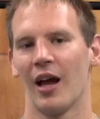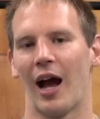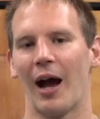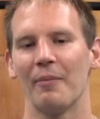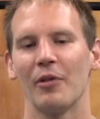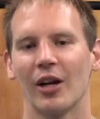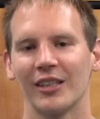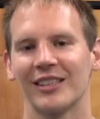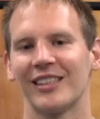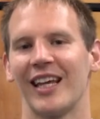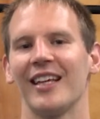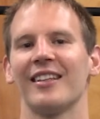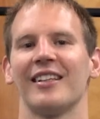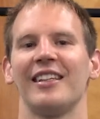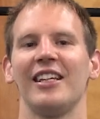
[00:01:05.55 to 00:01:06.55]
I'm not
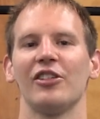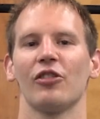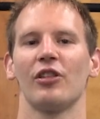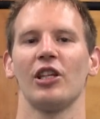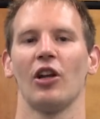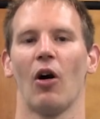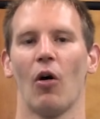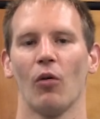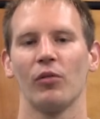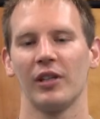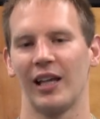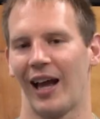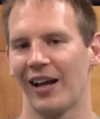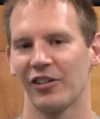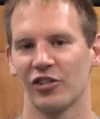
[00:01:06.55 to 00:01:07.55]
saying that these are the
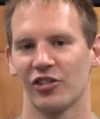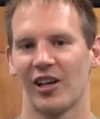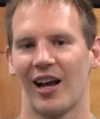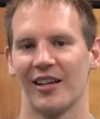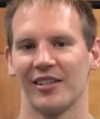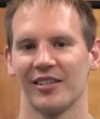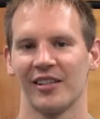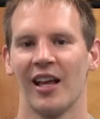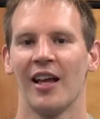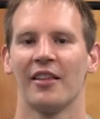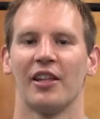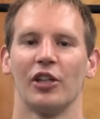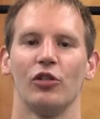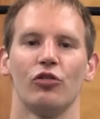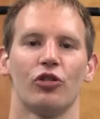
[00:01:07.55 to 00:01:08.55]
only exercises
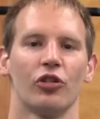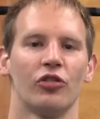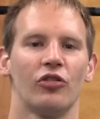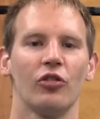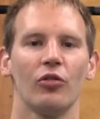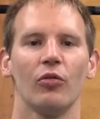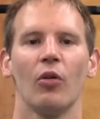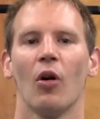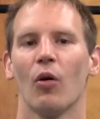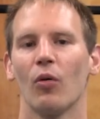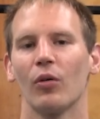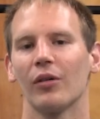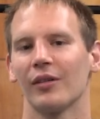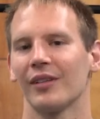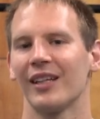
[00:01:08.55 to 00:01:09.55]
that you should do
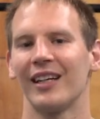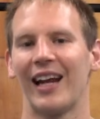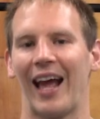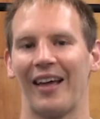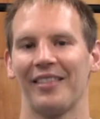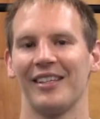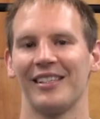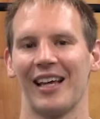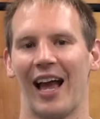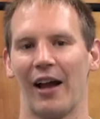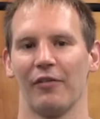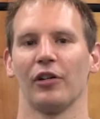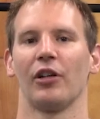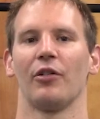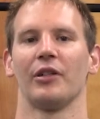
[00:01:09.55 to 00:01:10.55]
or that an athlete's
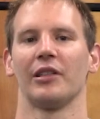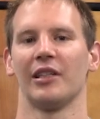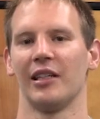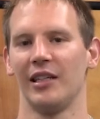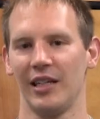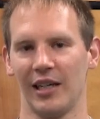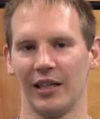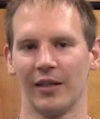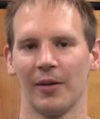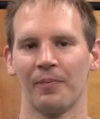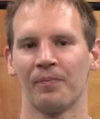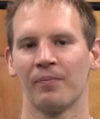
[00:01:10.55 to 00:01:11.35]
ever going to need.